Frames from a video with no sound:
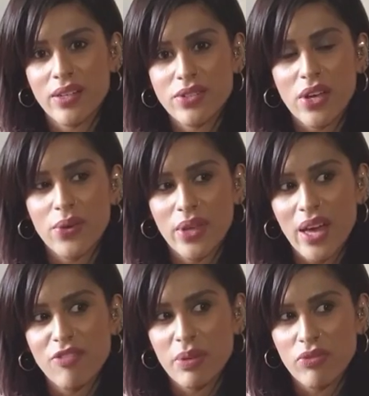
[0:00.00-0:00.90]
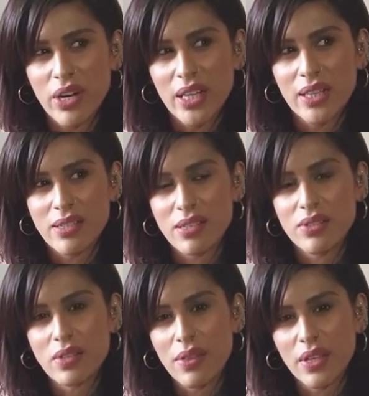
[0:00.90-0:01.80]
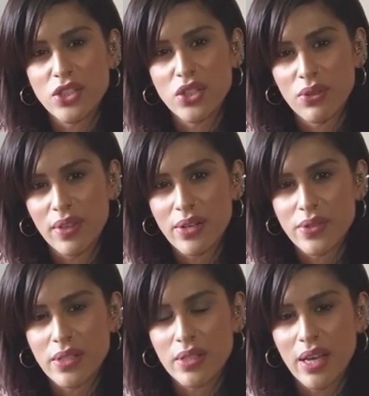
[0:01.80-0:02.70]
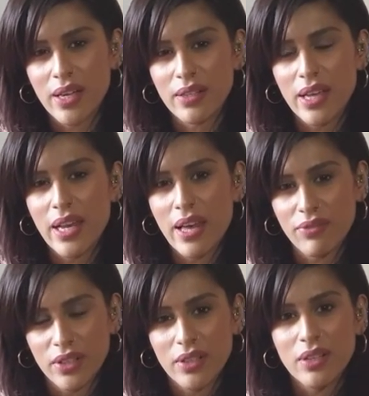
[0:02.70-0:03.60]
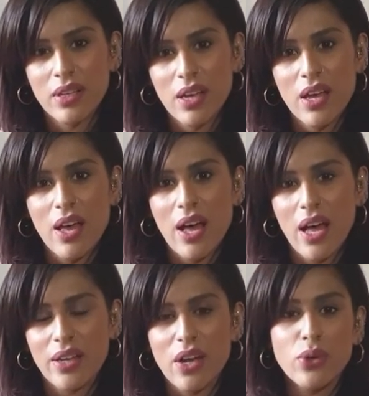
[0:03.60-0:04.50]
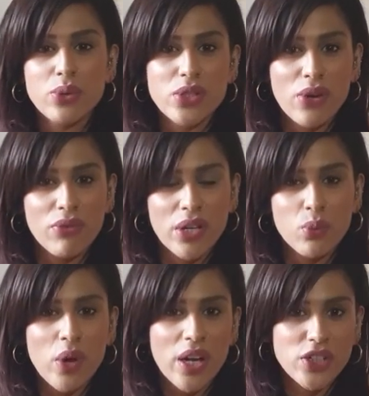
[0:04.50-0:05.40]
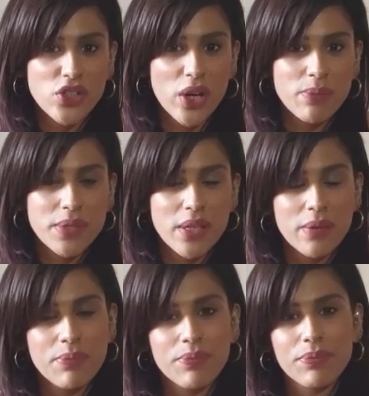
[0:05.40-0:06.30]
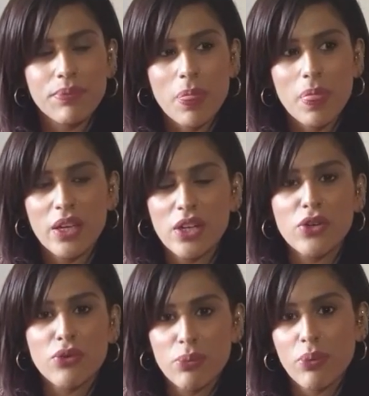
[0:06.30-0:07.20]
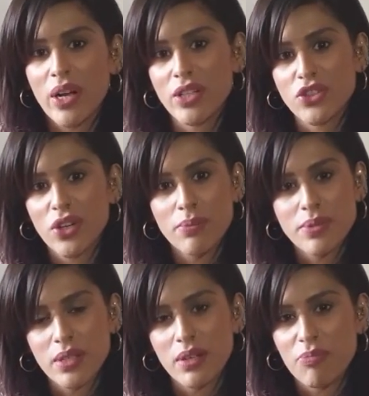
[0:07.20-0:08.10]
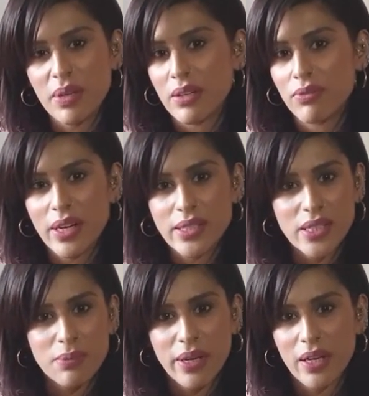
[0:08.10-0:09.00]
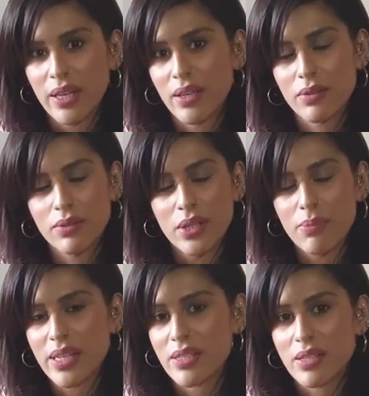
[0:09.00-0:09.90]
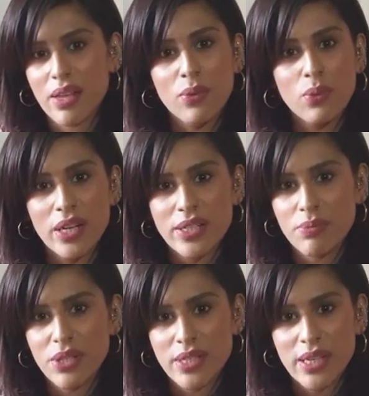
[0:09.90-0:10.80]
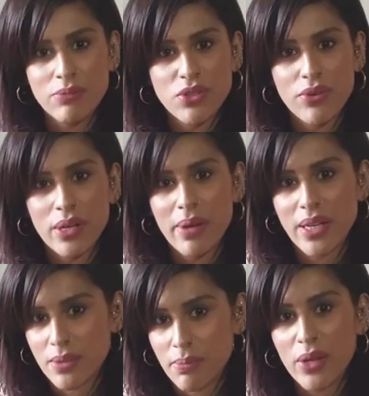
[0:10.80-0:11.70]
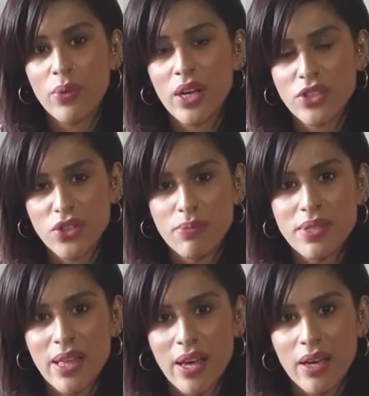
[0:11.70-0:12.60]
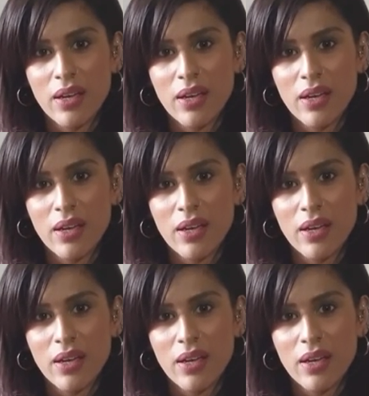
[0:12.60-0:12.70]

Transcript: So yeah, I've been running that since I think 2011, and I also run workshops, group workshops, and I've been invited by places like the Wallace Museum to run back-to-back workshops there.